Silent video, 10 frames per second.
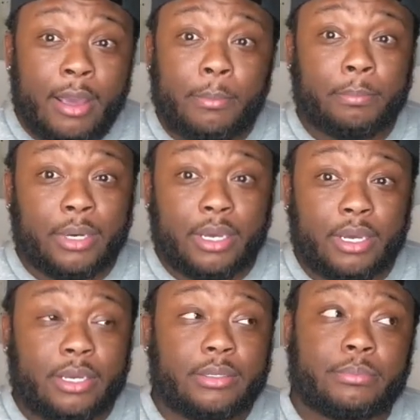
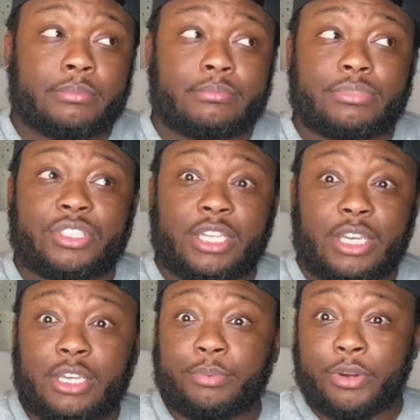but
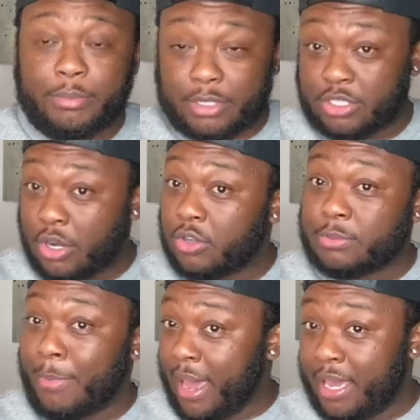she pretty much knows
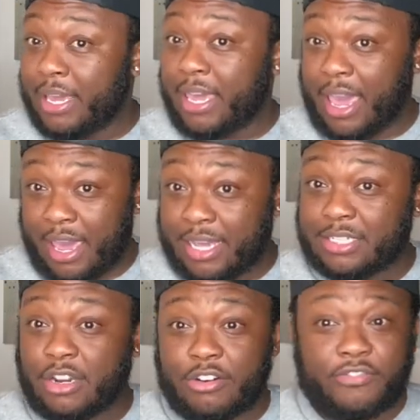Mike as
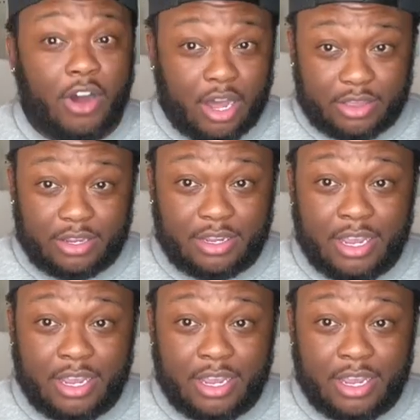her father.